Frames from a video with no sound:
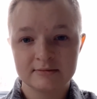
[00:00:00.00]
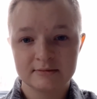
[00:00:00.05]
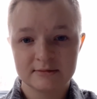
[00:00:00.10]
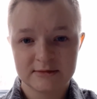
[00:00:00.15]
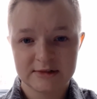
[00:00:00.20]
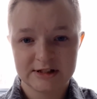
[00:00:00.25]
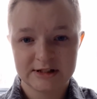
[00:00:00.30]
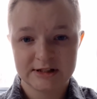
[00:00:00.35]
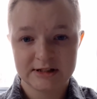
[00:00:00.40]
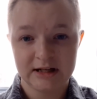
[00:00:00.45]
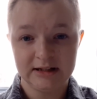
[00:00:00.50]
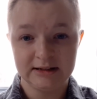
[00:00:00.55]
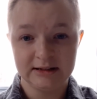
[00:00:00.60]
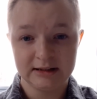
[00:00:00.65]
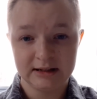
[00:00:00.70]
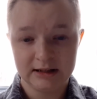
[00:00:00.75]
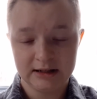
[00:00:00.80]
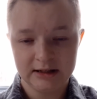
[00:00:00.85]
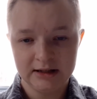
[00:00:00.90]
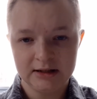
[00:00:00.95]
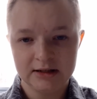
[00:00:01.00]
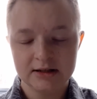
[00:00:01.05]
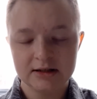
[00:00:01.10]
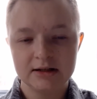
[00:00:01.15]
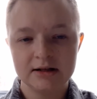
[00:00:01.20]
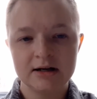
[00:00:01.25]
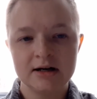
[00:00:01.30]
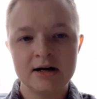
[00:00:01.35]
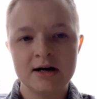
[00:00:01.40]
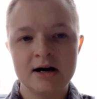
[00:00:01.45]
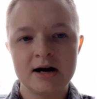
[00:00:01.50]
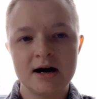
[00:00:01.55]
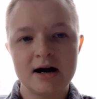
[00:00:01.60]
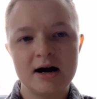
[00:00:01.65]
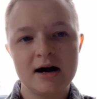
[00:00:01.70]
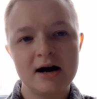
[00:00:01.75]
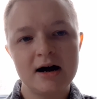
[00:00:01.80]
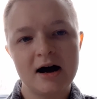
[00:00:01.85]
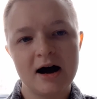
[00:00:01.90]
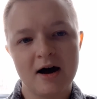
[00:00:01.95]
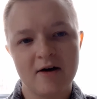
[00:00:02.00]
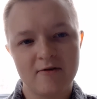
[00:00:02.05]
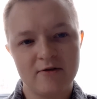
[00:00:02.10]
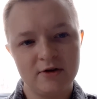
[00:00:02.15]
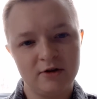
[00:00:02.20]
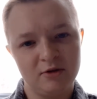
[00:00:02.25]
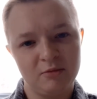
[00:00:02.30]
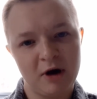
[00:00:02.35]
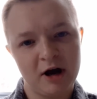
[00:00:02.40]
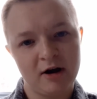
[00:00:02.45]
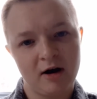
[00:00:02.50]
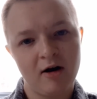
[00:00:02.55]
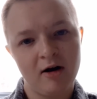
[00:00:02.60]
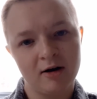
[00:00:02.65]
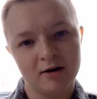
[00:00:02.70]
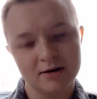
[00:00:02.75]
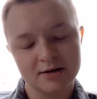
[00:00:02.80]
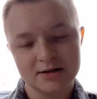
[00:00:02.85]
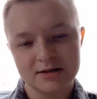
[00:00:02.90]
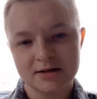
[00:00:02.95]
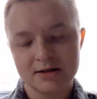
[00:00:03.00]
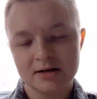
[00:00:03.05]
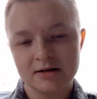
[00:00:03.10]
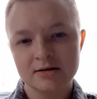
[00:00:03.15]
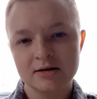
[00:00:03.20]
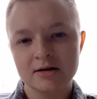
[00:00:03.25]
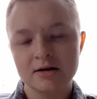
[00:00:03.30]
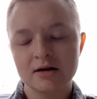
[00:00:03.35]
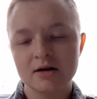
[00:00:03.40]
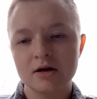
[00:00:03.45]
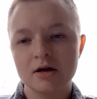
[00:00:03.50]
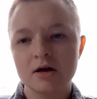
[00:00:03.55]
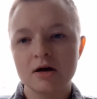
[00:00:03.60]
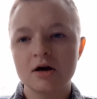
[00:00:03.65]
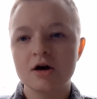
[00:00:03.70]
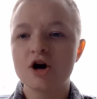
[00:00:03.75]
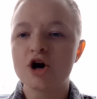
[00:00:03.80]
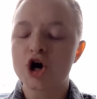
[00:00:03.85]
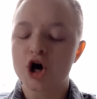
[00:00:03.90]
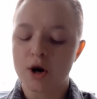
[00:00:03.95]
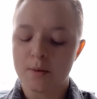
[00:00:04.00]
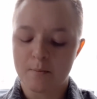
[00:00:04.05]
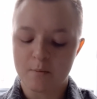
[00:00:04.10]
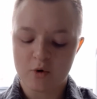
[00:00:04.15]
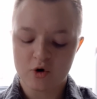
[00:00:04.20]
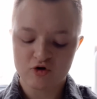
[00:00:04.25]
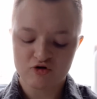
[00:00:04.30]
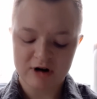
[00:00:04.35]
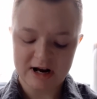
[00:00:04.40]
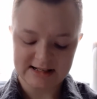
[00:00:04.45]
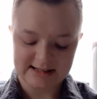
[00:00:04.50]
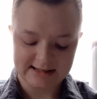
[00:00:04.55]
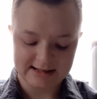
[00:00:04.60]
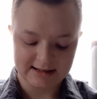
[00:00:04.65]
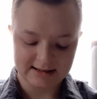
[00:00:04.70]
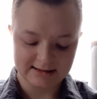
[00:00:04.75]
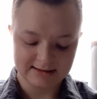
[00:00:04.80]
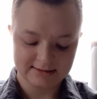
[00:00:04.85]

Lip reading: Suddenly, I feel my heart compressing